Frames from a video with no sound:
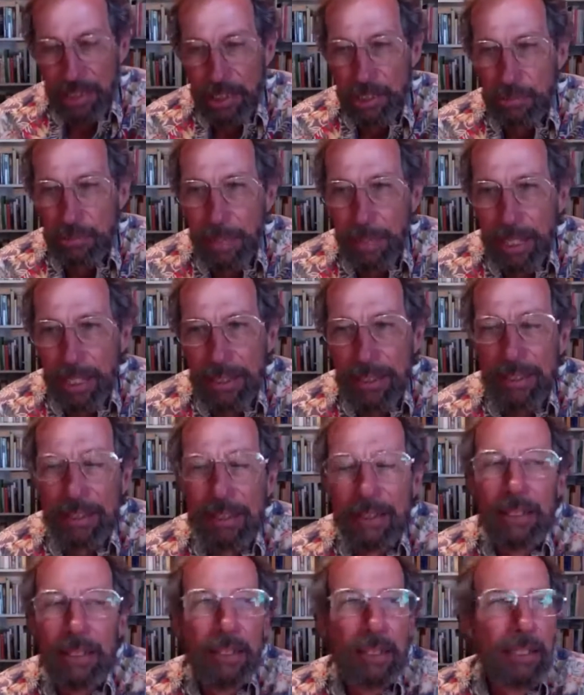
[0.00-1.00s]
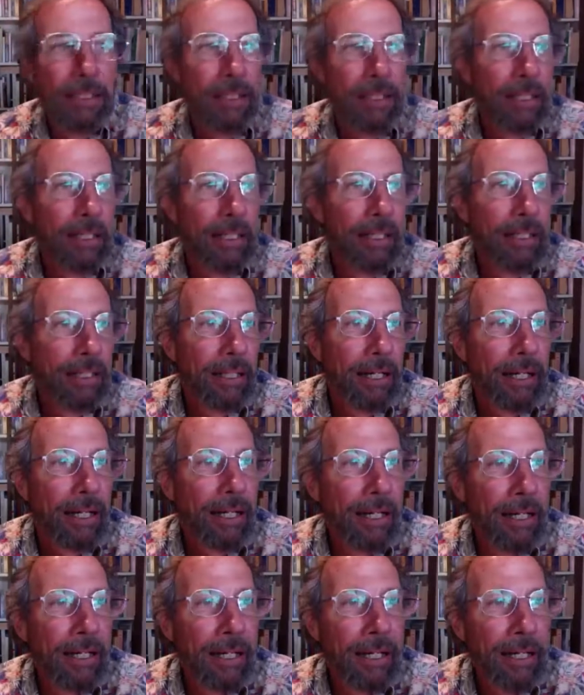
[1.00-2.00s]
in Spain.
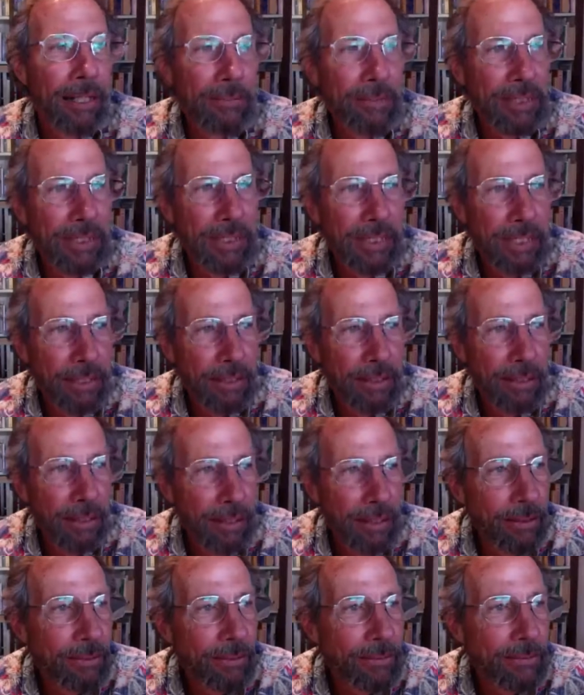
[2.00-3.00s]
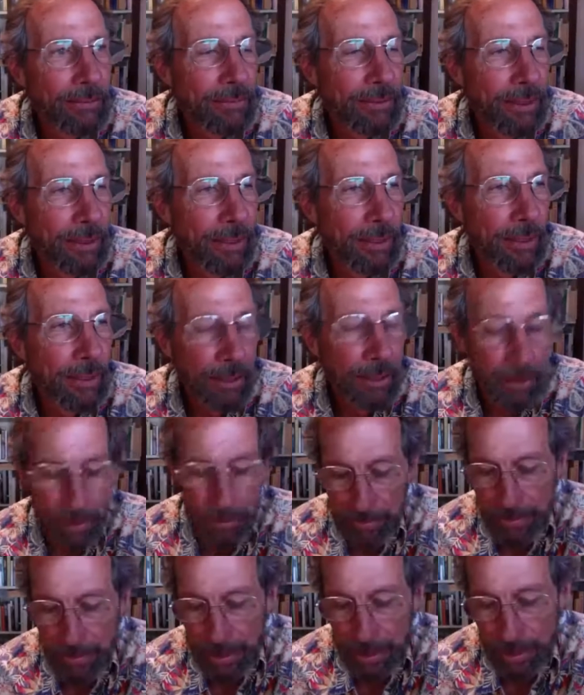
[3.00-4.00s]
I was there alone
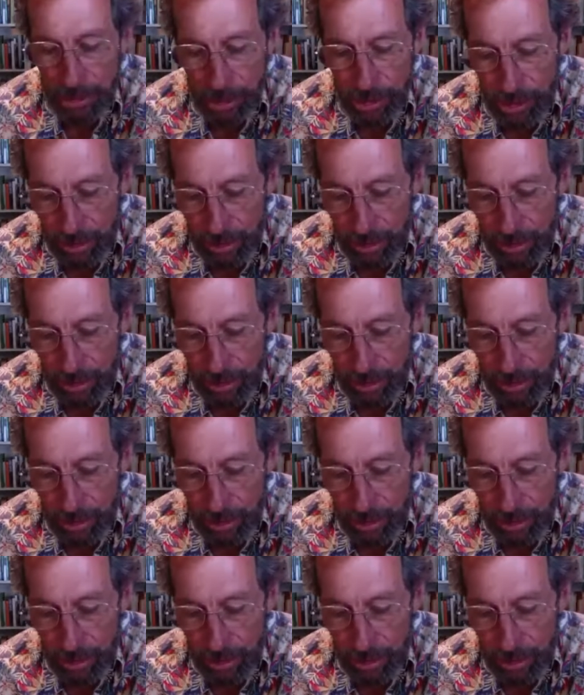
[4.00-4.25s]
and